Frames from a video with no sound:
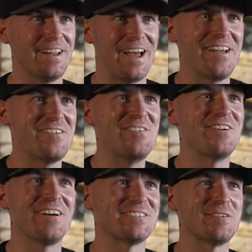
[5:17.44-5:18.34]
I knew
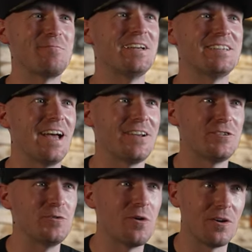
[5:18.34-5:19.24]
I was going to be a
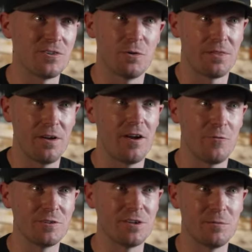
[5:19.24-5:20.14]
tattoo artist, or I thought
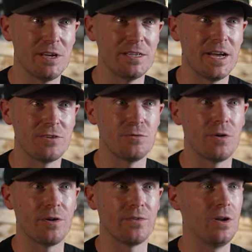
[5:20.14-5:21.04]
it was going to be a tattoo
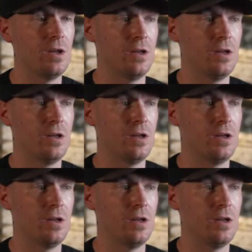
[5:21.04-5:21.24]
artist.